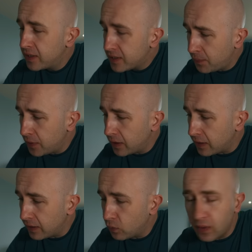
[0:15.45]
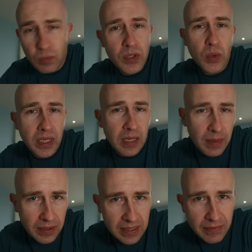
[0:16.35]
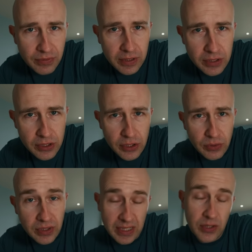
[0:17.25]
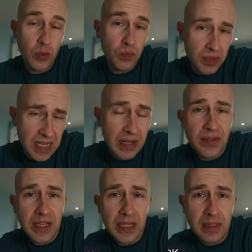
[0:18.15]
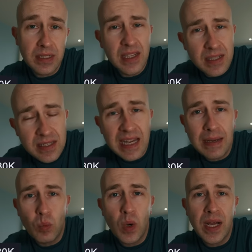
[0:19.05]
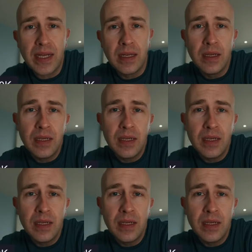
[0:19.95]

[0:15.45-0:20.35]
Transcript: Typically, when we're talking about the evidence, you need to present things in the same way